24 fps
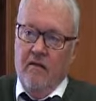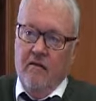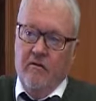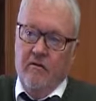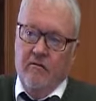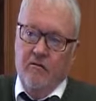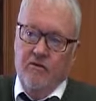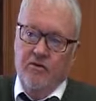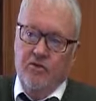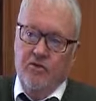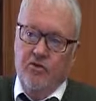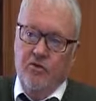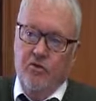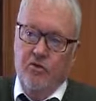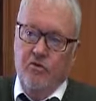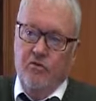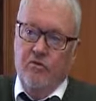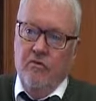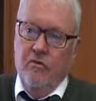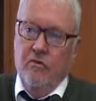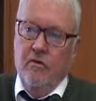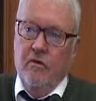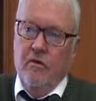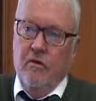was a
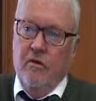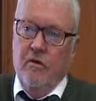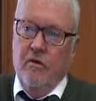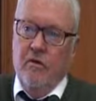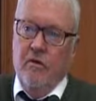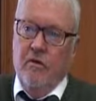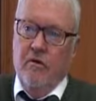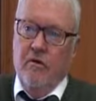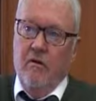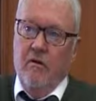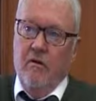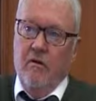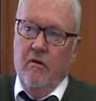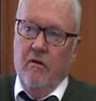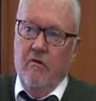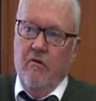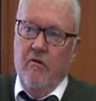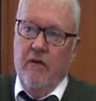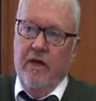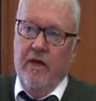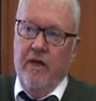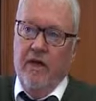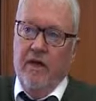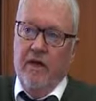
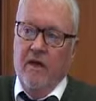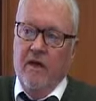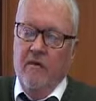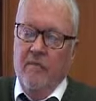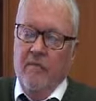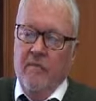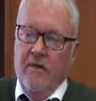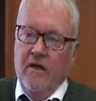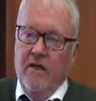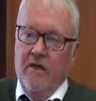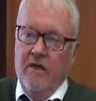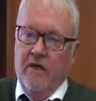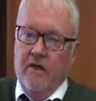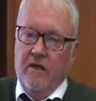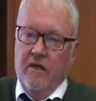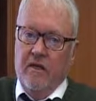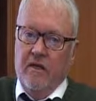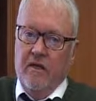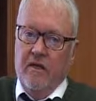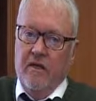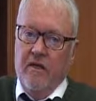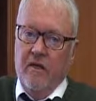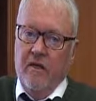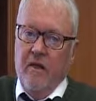2-week meeting
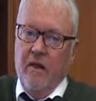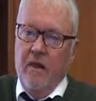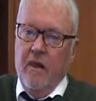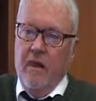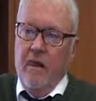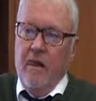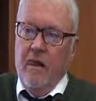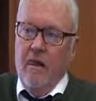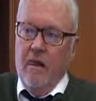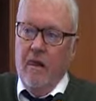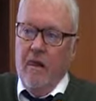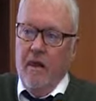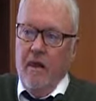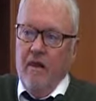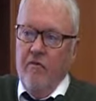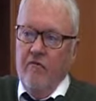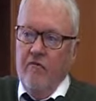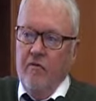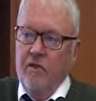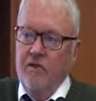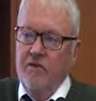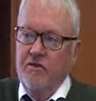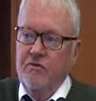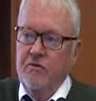in
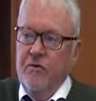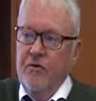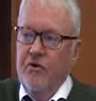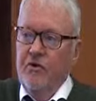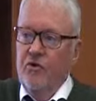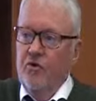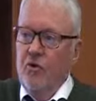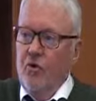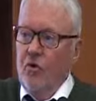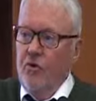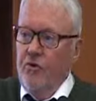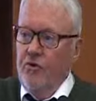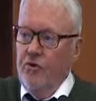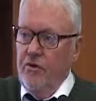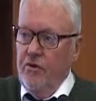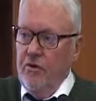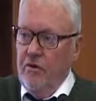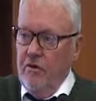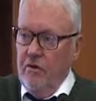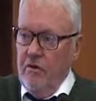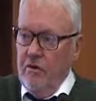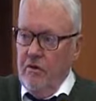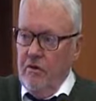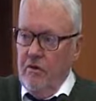which we taught
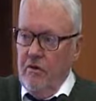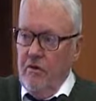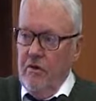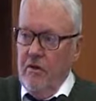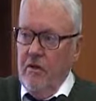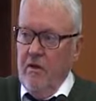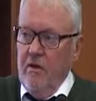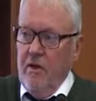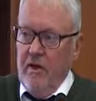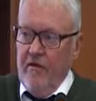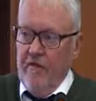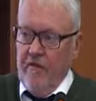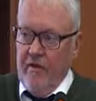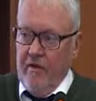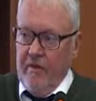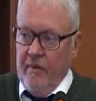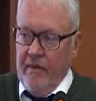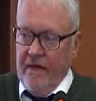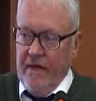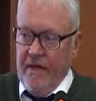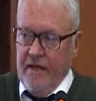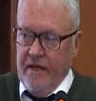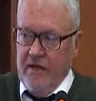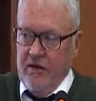
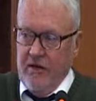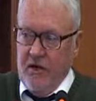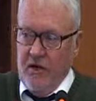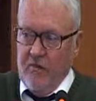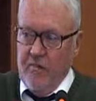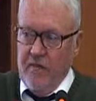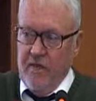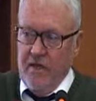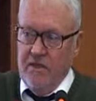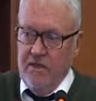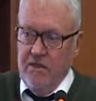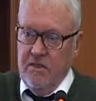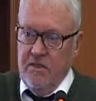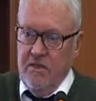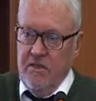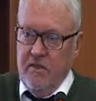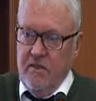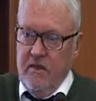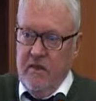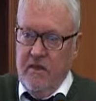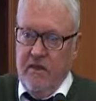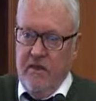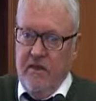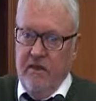environmental economics
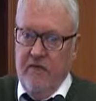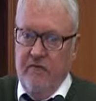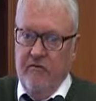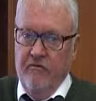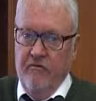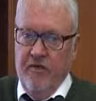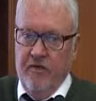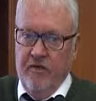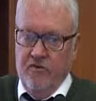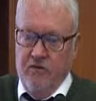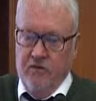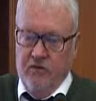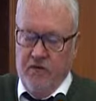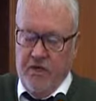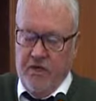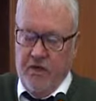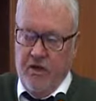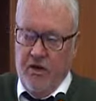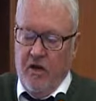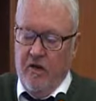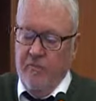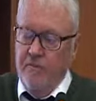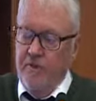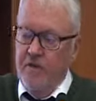and resource
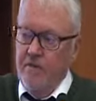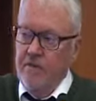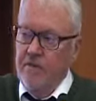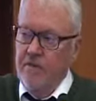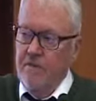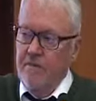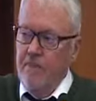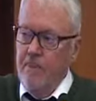economics.